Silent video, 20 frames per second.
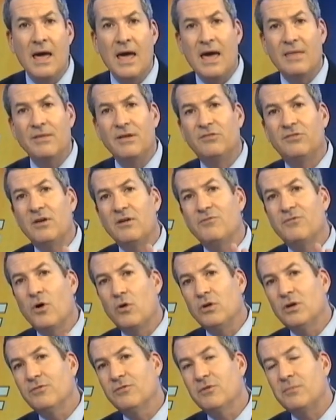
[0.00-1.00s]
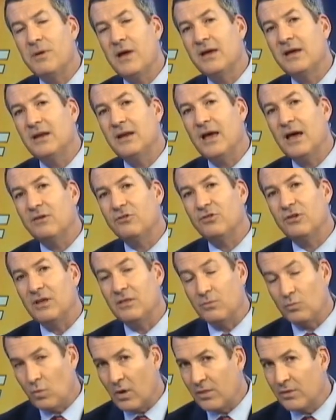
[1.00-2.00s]
And they say voting for Peggy Nash,
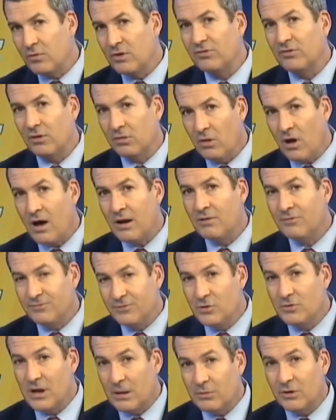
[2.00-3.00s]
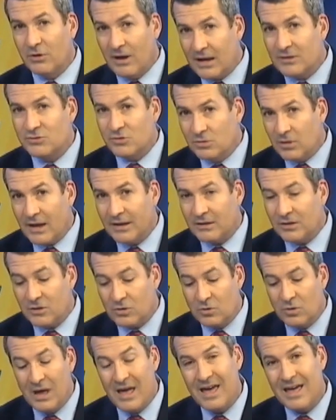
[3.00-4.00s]
while there is a lot of New Democrats who like
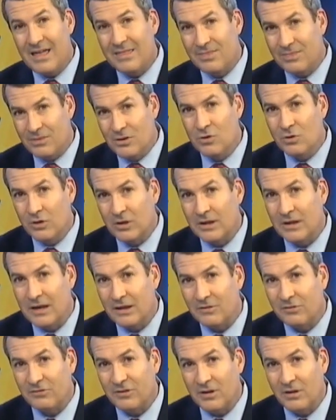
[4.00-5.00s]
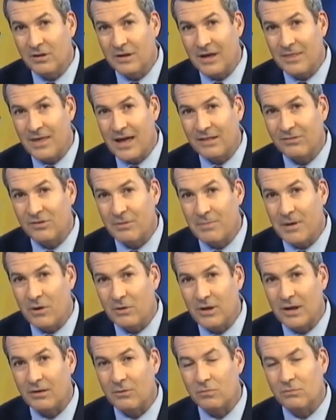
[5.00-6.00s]
you, you're going to hit a ceiling and that's
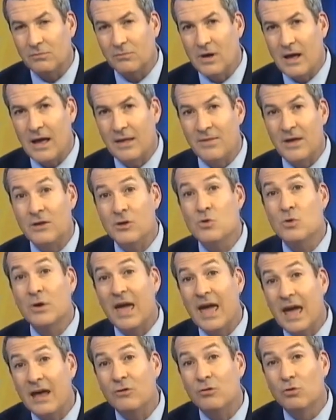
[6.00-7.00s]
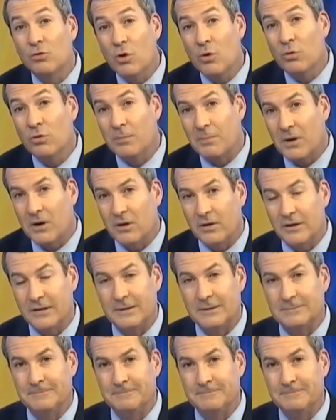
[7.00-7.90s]
about it, that you can't grow the party.